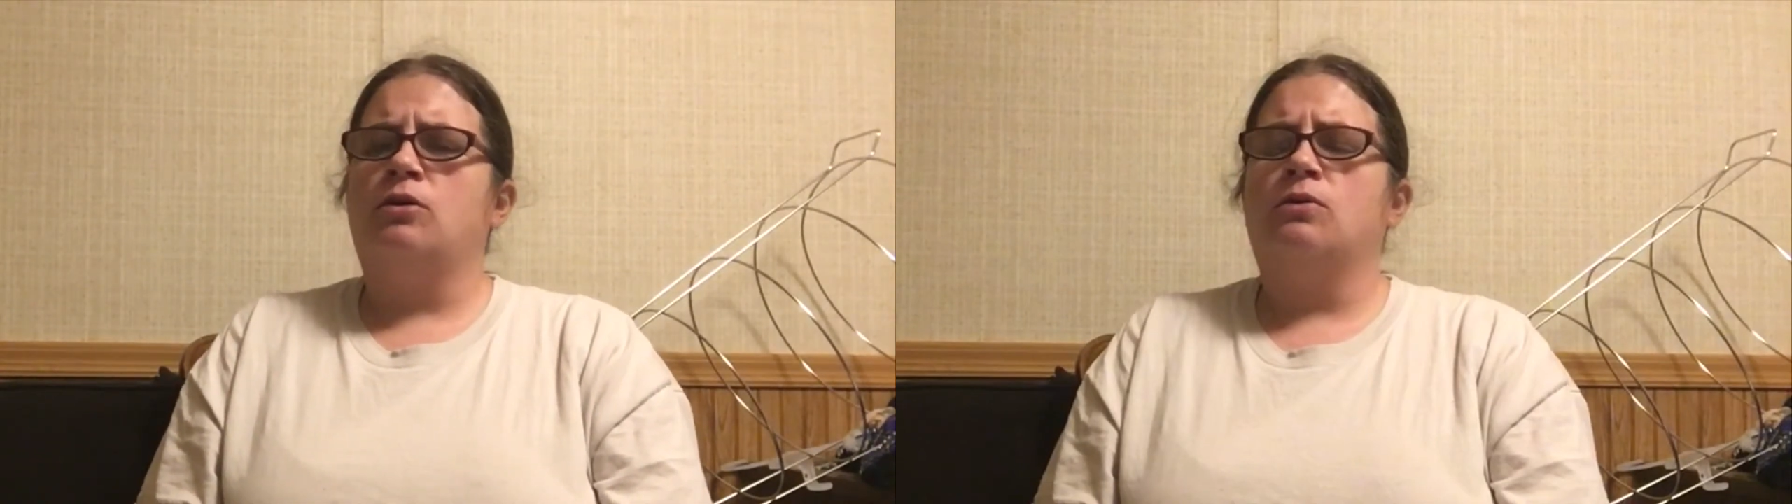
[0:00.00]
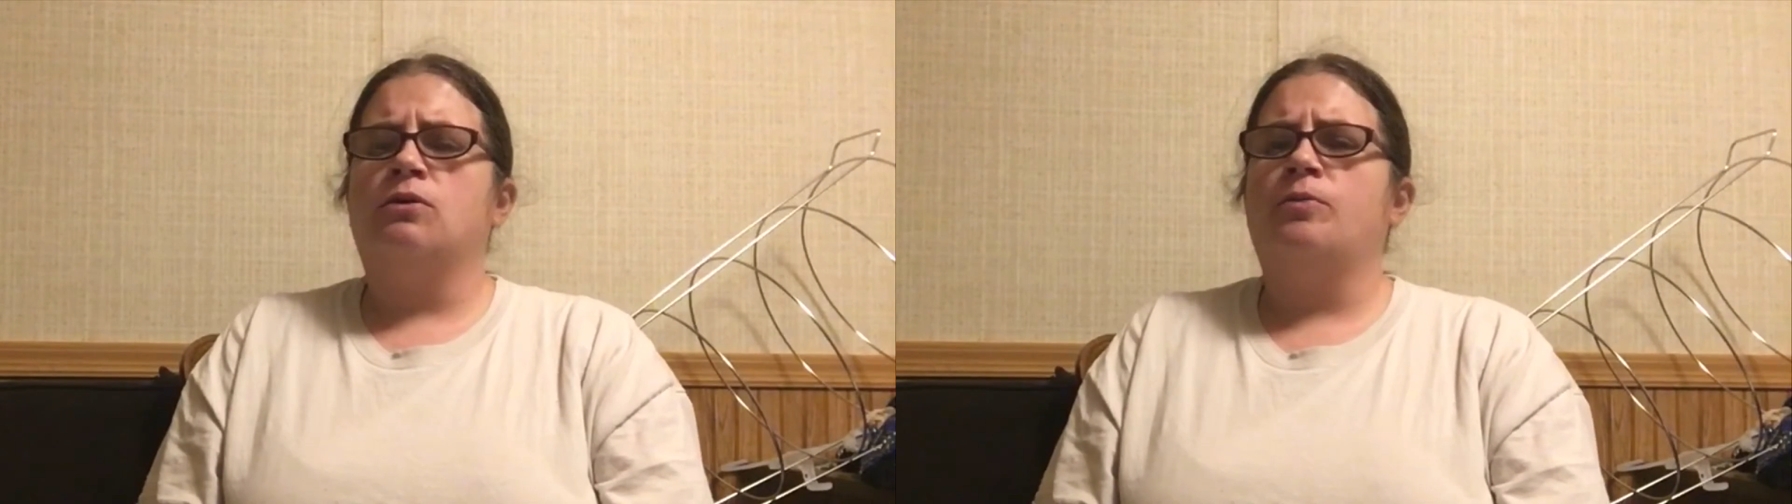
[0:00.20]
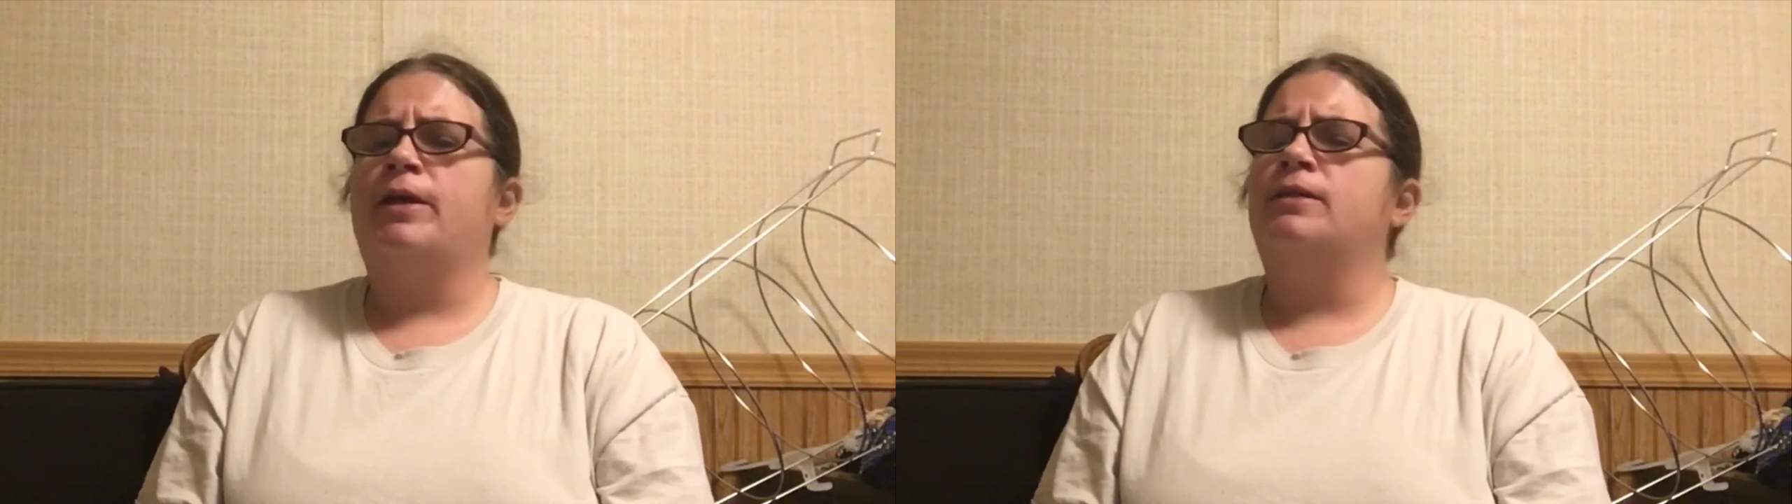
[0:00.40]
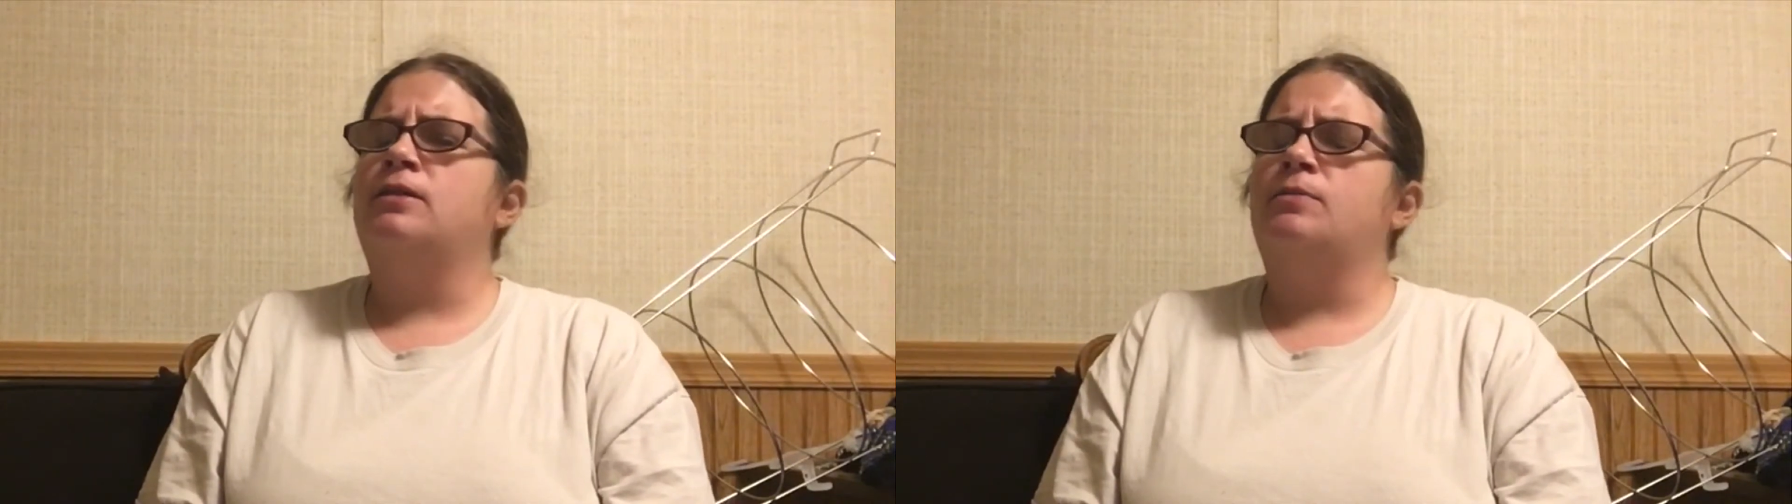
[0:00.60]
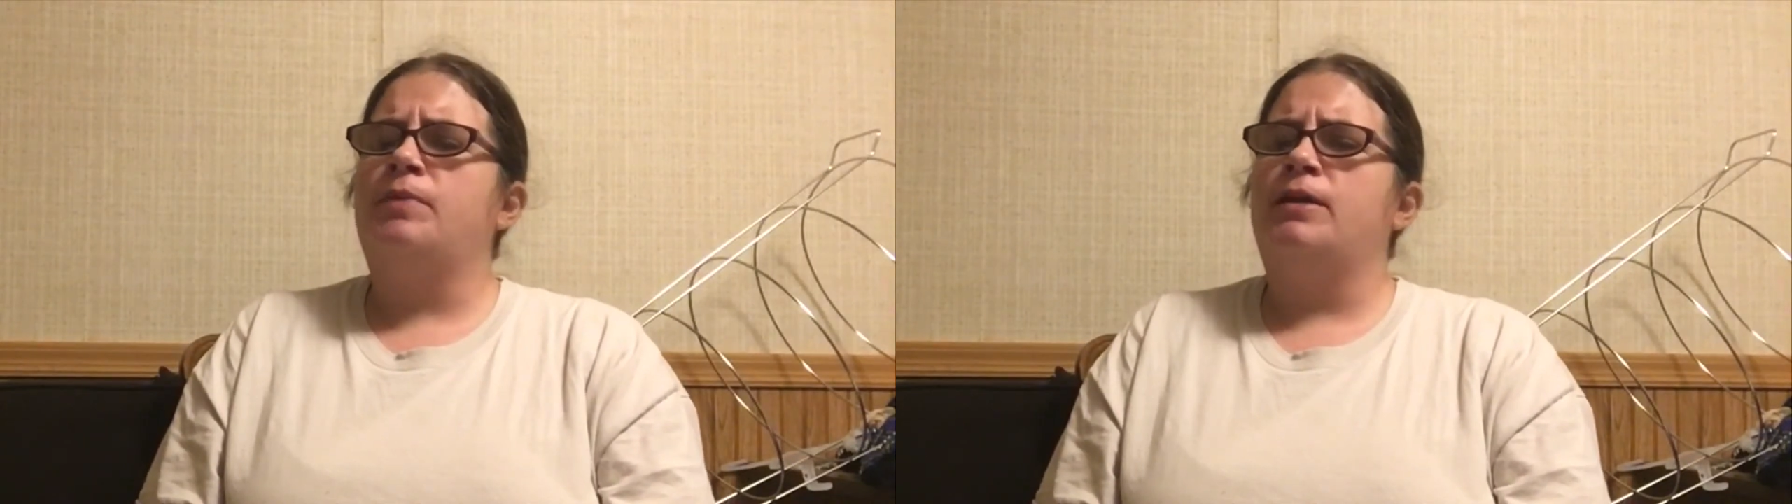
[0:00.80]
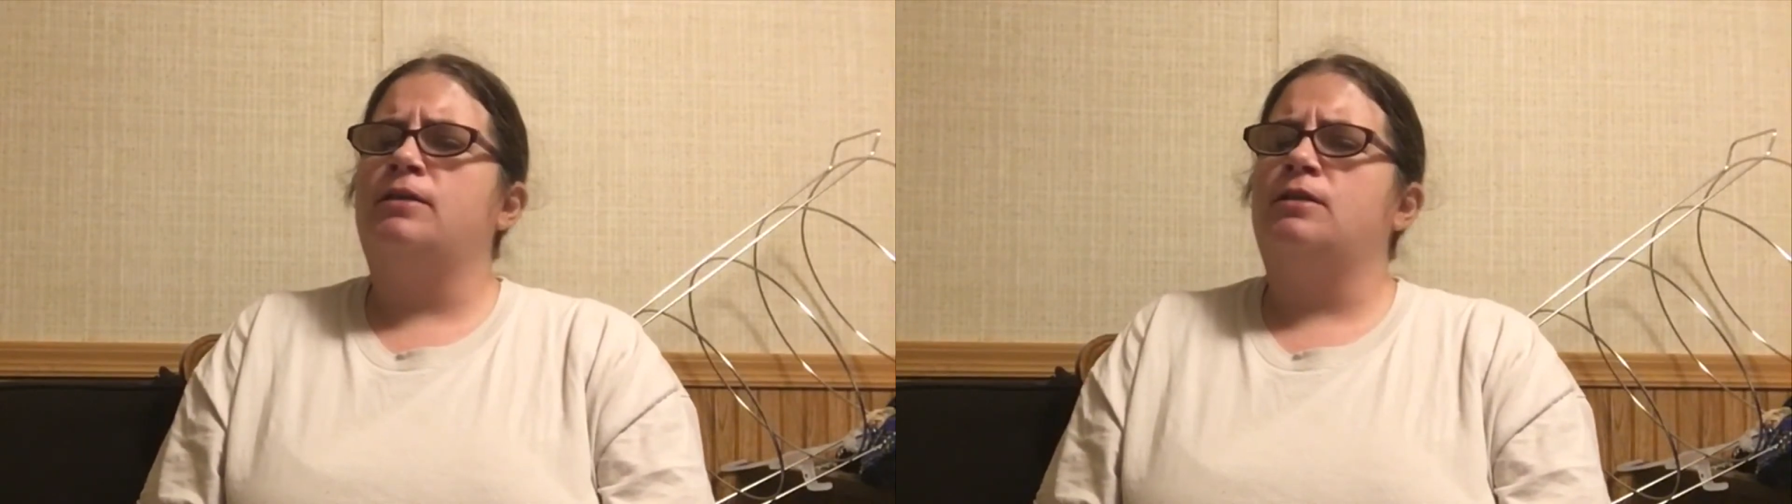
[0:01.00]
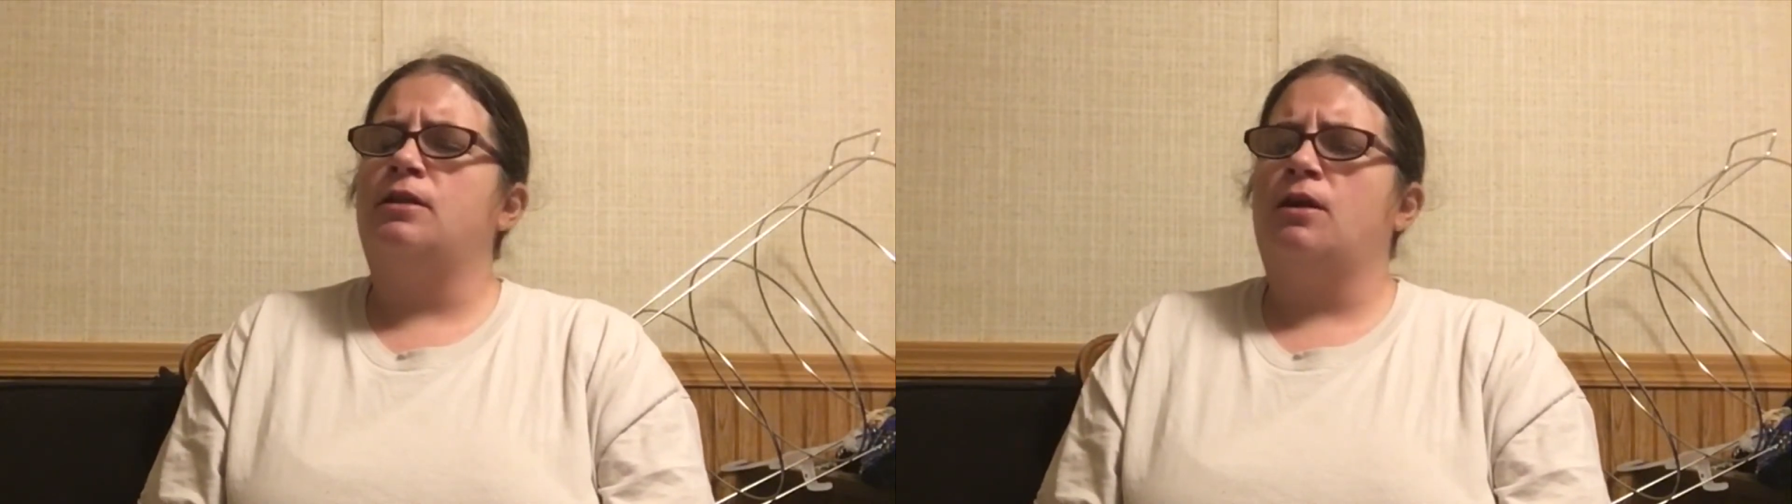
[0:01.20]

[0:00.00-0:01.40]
romance based